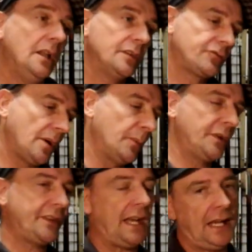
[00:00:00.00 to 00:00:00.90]
The trouble
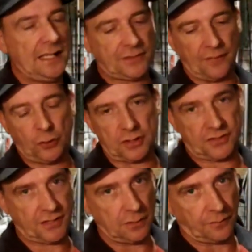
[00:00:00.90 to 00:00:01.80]
with that is I've got a
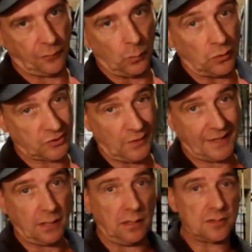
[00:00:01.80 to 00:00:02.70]
sealed floor, so I
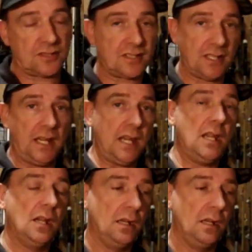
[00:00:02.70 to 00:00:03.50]
can't see